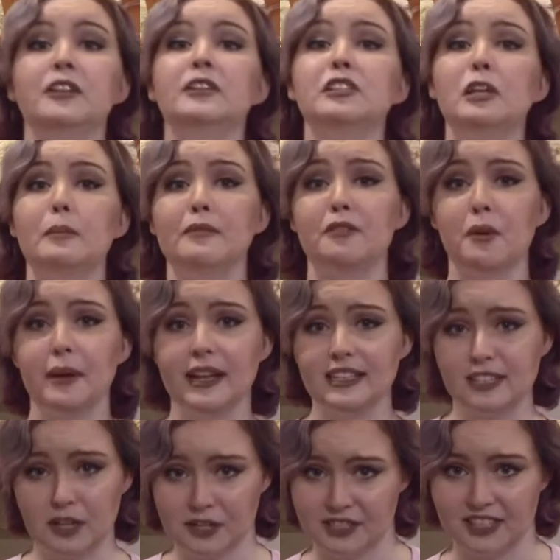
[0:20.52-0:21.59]
So before we get
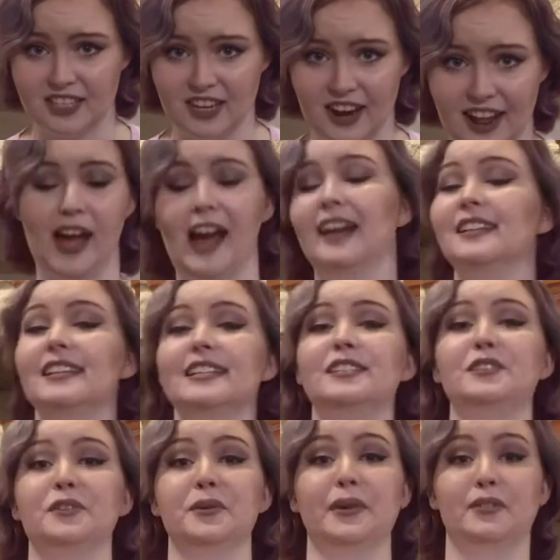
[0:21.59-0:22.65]
started today, I need
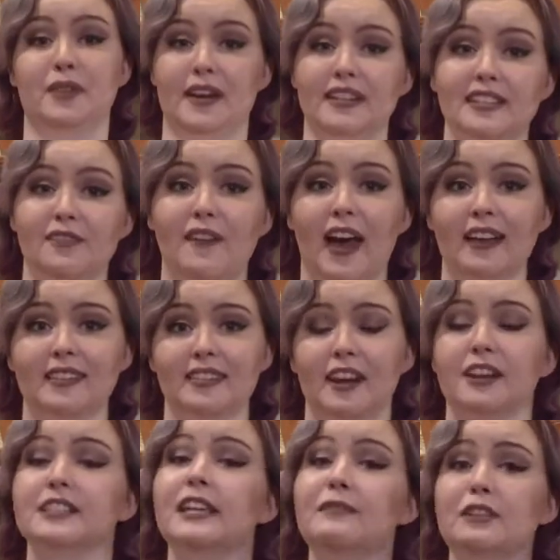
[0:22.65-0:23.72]
to address the fact that there
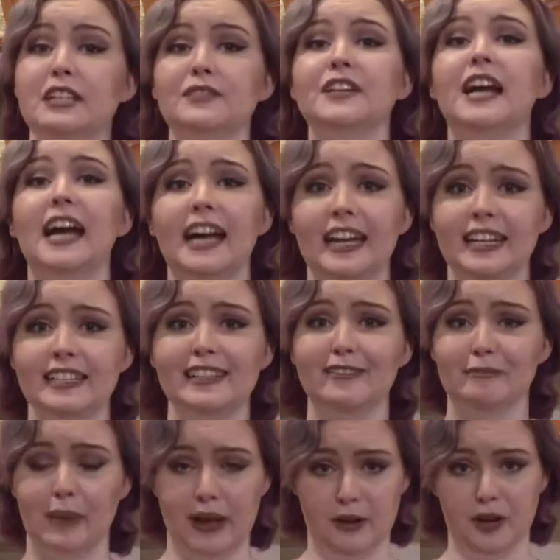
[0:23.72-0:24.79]
are several different kinds of
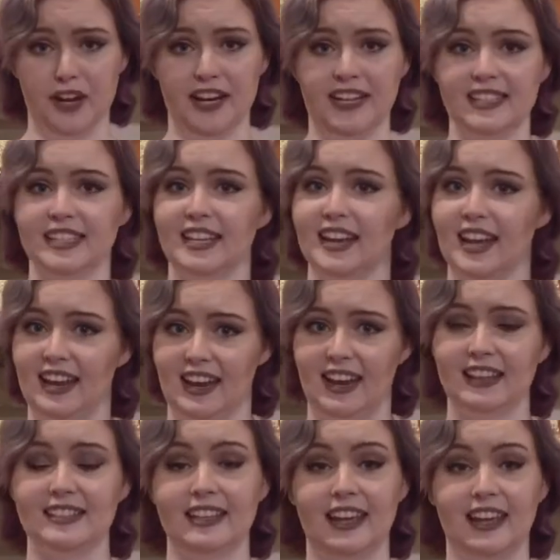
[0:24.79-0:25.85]
migraines and
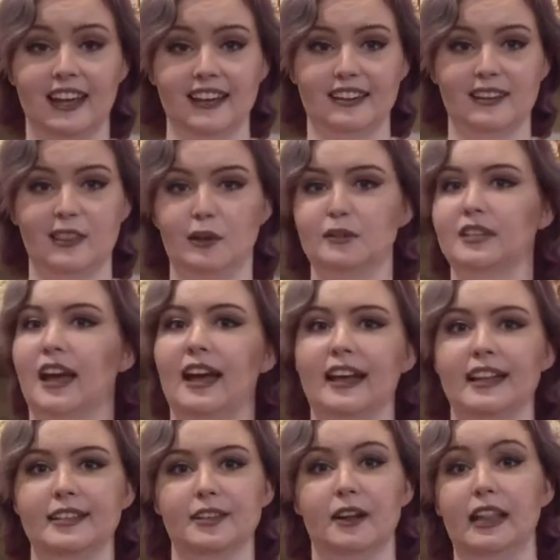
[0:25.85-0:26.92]
headaches, and those
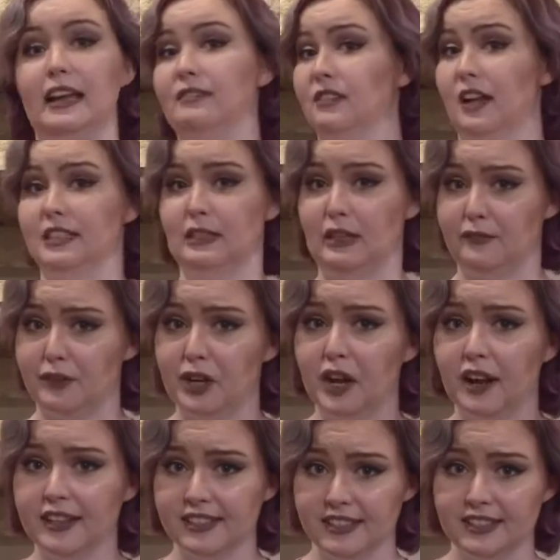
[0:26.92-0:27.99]
kinds all have lots of different
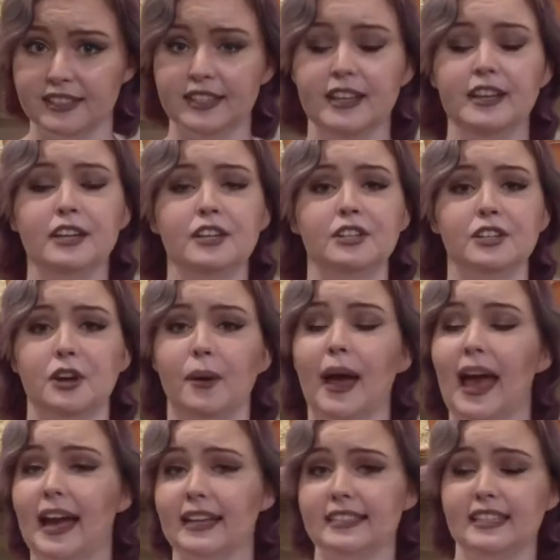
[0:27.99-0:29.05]
causes. So
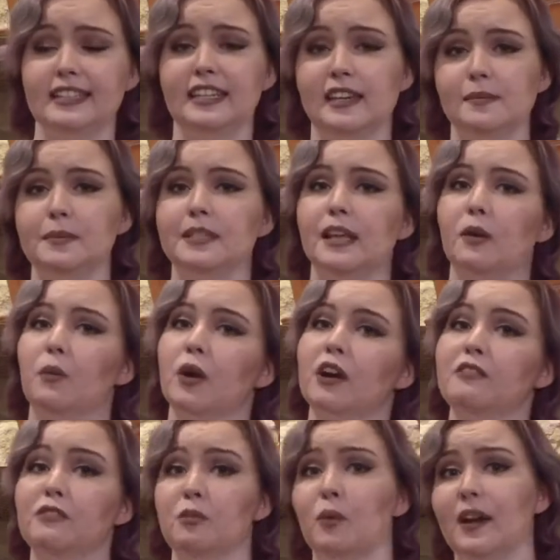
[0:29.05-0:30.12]
hacks and tips that
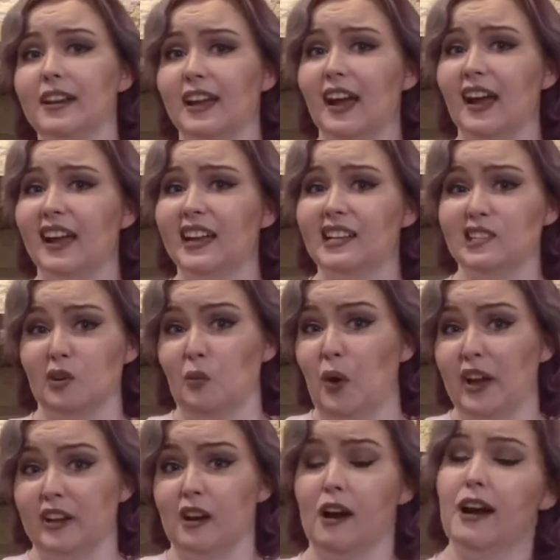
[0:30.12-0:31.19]
work for one kind or
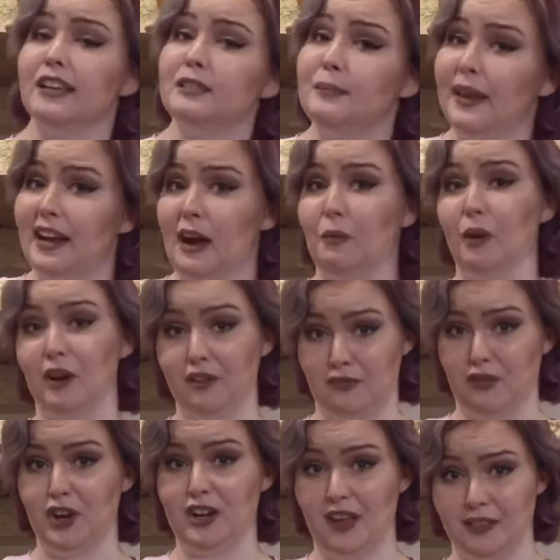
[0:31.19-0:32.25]
one cause may not work
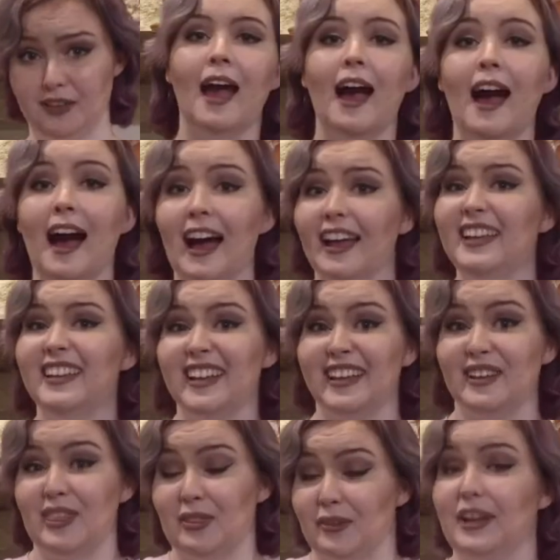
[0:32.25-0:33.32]
for another. I
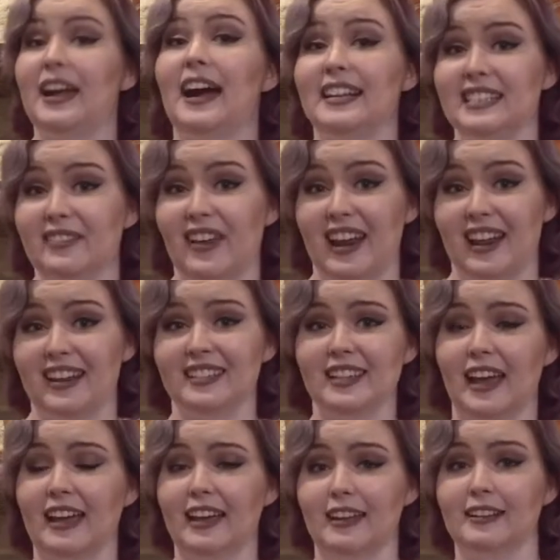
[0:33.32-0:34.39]
get three kinds of headaches.
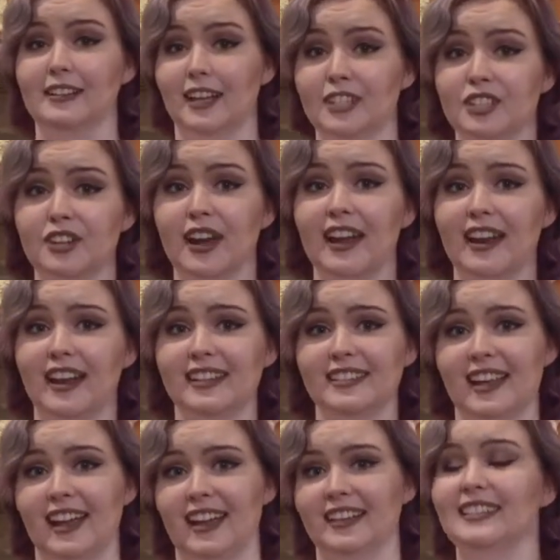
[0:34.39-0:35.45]
I get cluster headaches,
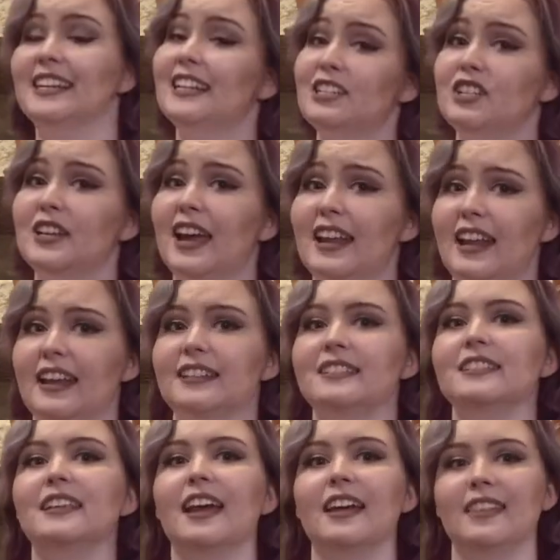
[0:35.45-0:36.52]
I get tension
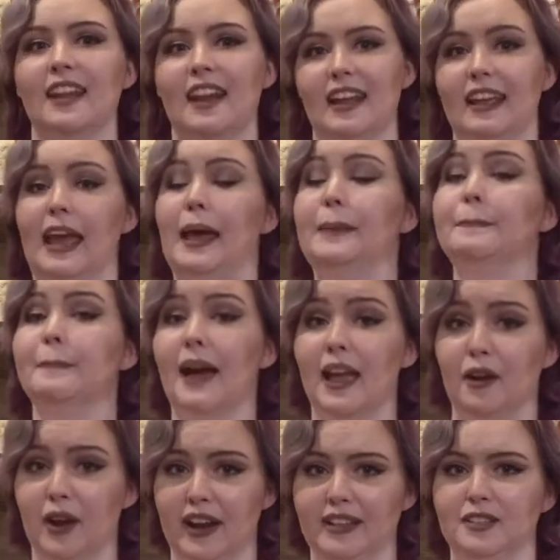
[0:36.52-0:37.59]
headaches, and then I get
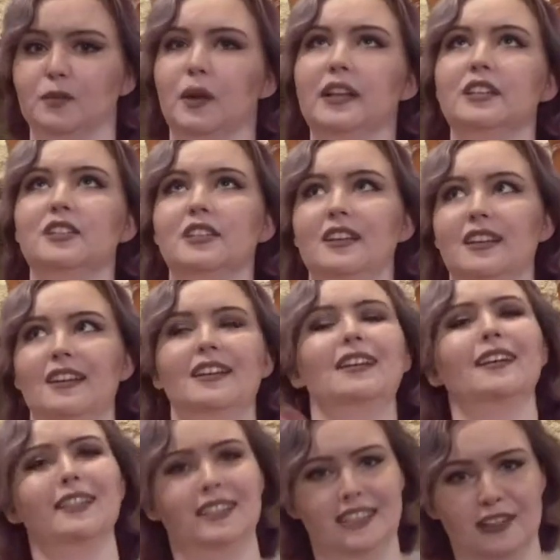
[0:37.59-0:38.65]
migraines, which
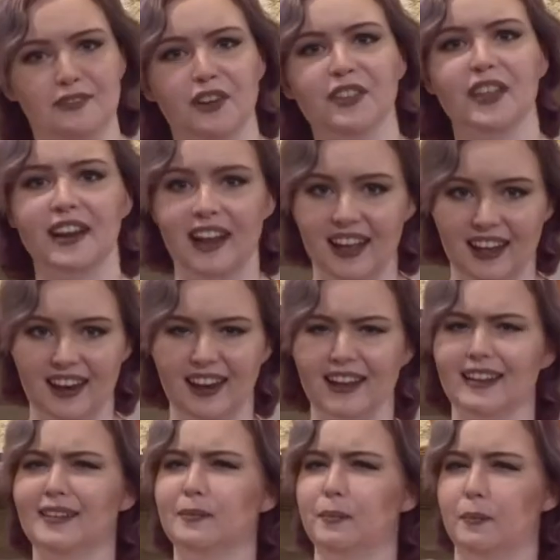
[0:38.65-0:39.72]
is different than a
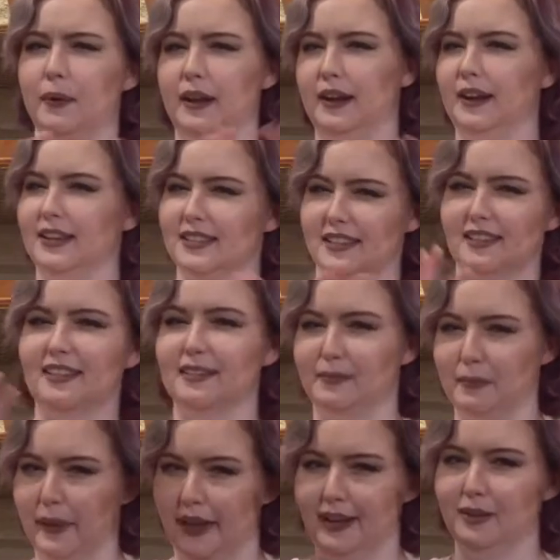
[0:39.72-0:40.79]
headache, but it is a
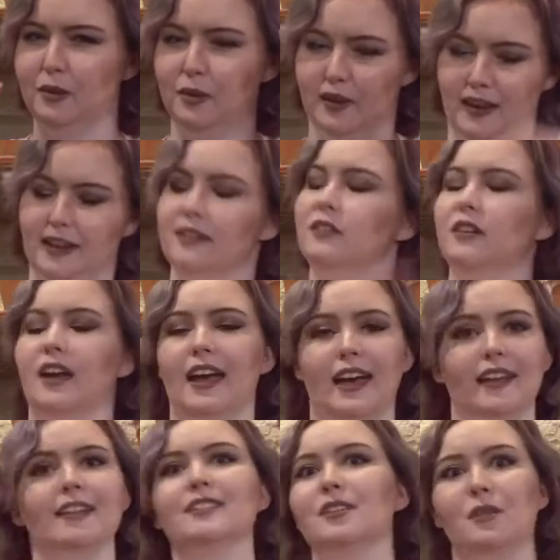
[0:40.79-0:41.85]
pain you get in your
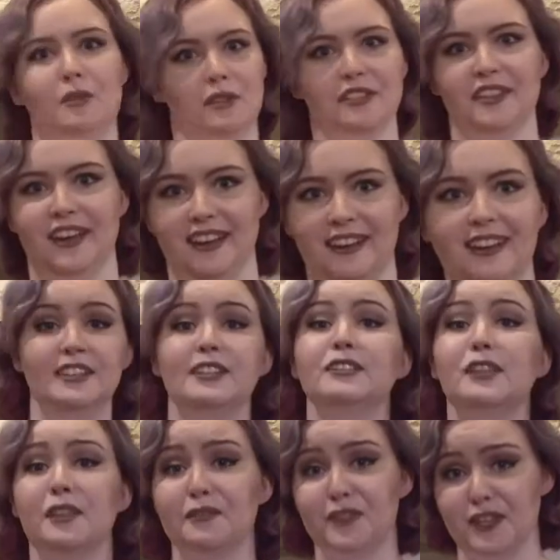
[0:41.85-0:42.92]
head. It's a whole thing.
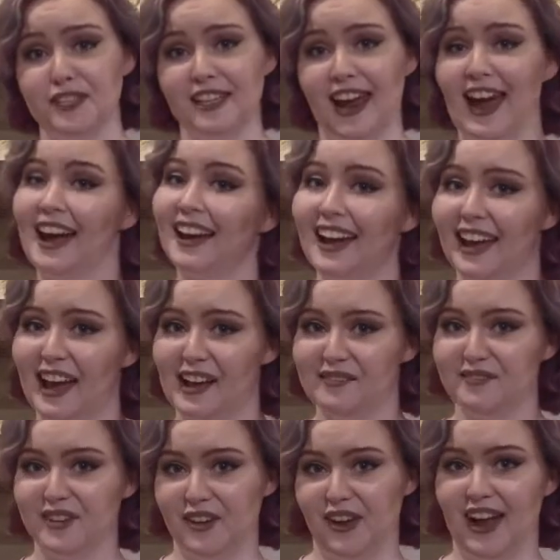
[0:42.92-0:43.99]
So the first hack I
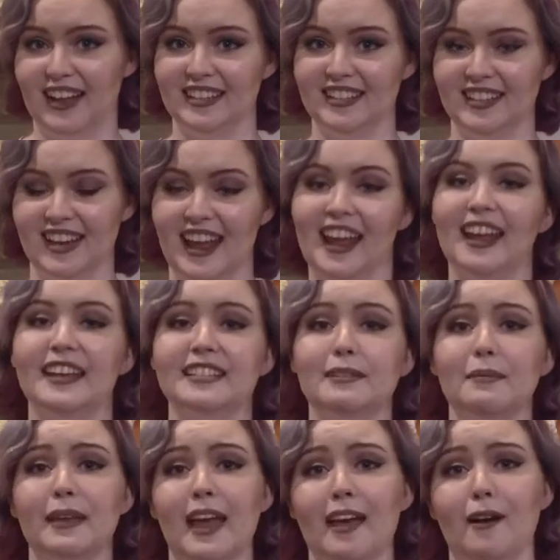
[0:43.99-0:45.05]
have for you guys today is
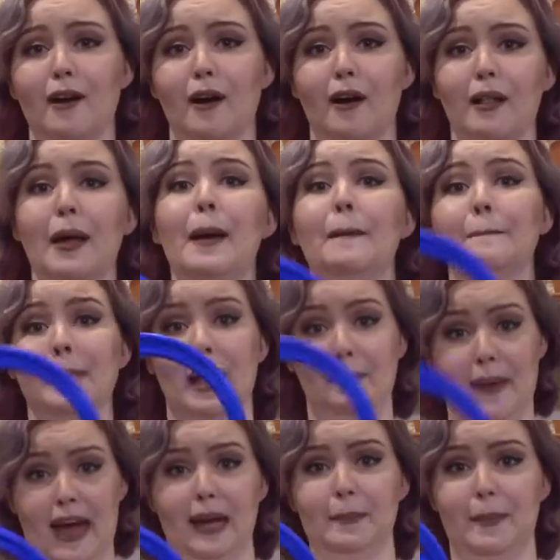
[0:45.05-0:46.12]
something I call my
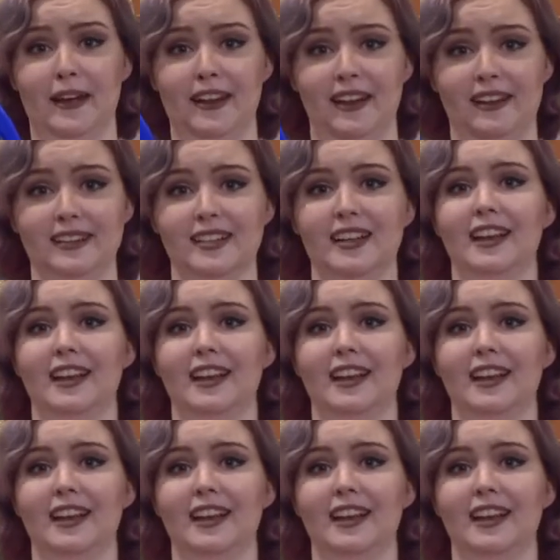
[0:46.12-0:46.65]
Back Buddy.